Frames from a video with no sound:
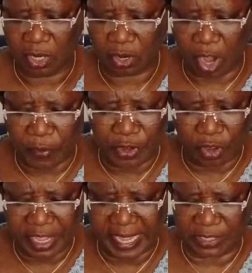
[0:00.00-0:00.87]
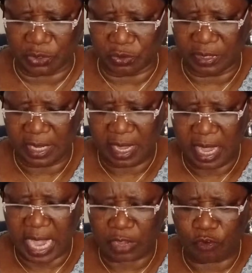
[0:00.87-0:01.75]
God will not hear you.
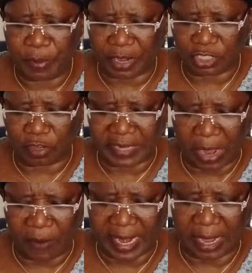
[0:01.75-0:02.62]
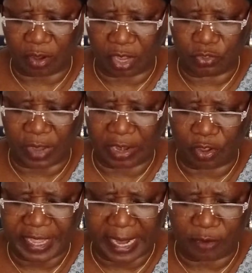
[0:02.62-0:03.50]
And because of that one, God, you are
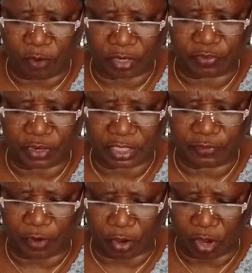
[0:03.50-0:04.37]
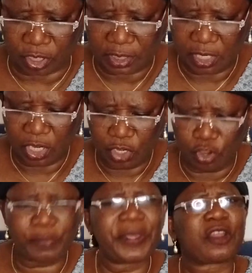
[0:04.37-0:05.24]
not hearing front for God.
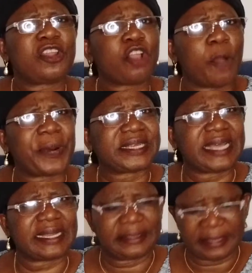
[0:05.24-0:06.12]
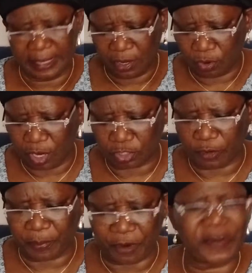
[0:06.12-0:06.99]
You'll be running up and down. Going to
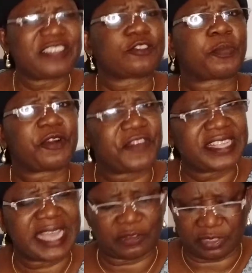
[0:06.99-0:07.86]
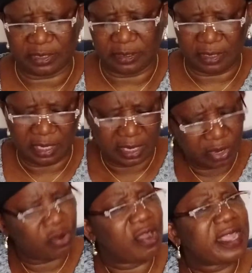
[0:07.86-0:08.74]
prophet's house.
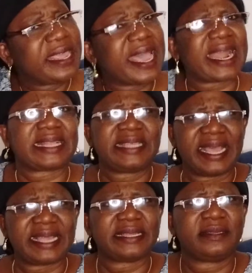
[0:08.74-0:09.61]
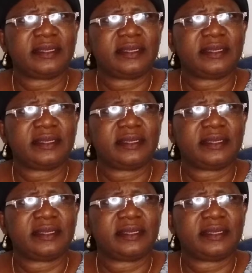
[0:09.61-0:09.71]
Going here and there.